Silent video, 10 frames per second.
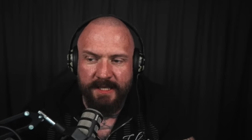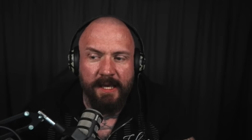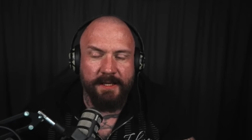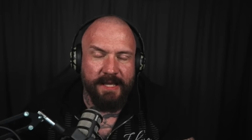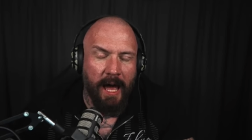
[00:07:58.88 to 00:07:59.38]
thing
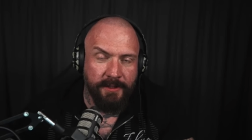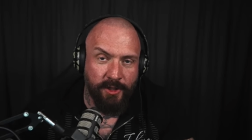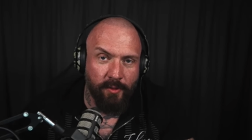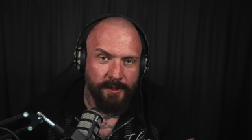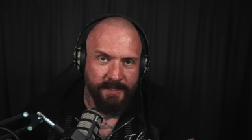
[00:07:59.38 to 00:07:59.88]
is, I
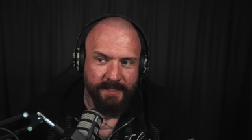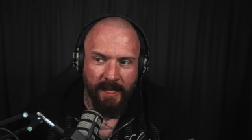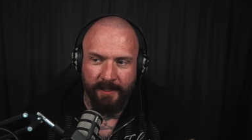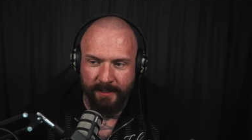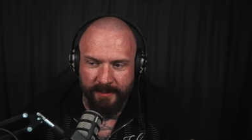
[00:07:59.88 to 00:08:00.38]
do
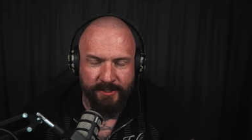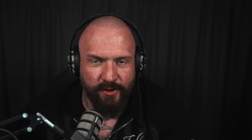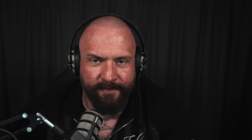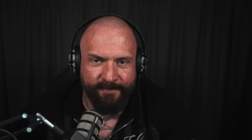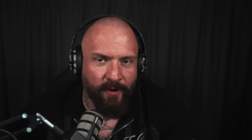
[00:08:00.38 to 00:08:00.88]
understand that this
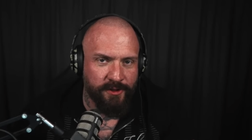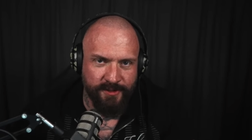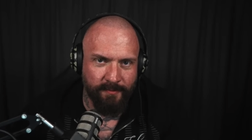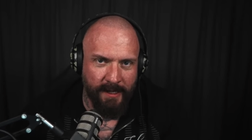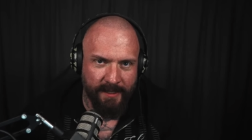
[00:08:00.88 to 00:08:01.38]
could fuck
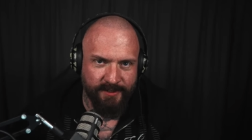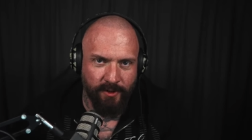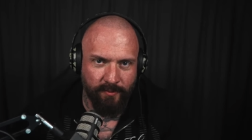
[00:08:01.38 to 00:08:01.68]
some lads up